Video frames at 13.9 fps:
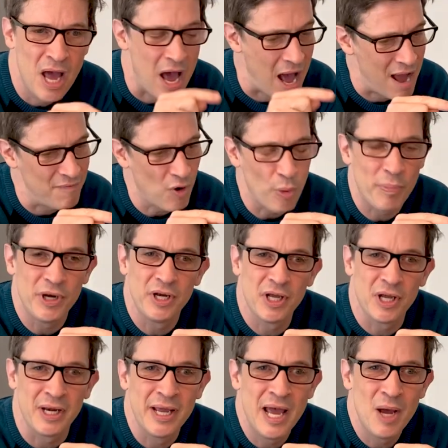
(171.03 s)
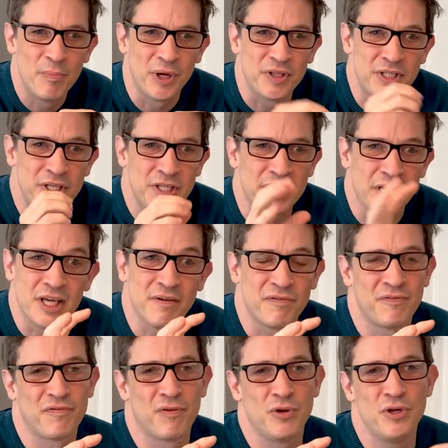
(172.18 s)
I've opened it, but this is a gift
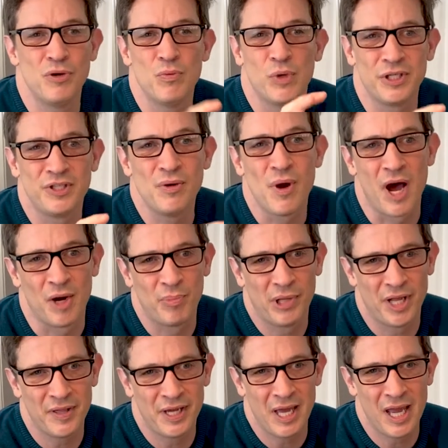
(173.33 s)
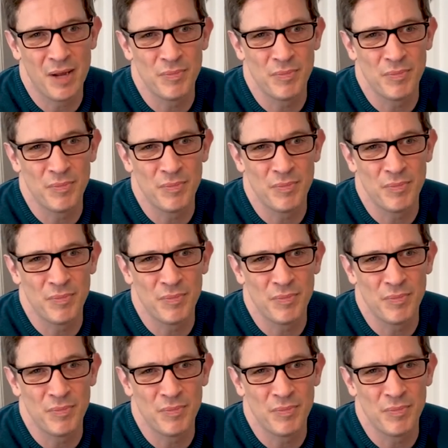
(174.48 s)
for you once you know how to play the game.